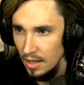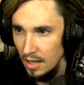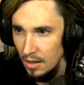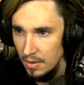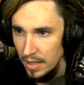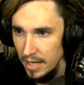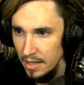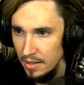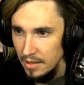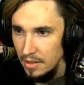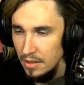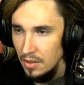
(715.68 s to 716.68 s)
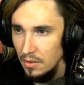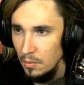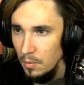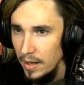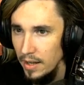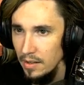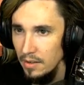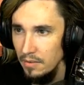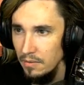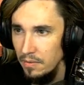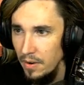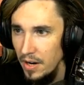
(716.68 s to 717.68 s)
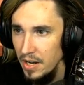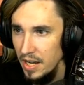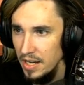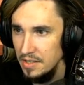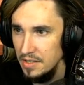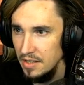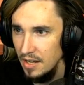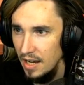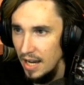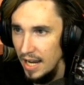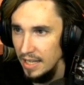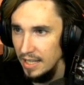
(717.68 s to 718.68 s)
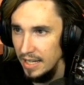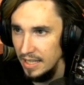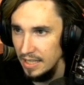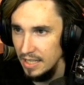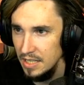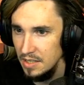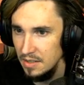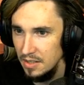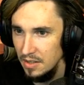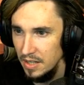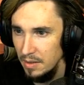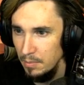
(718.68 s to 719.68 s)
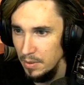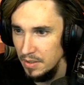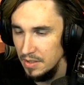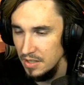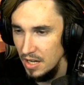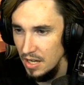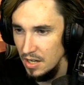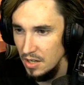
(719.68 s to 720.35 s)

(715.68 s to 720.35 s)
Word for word: Okay, well, very nice. I like it. Let's go ahead and put this on.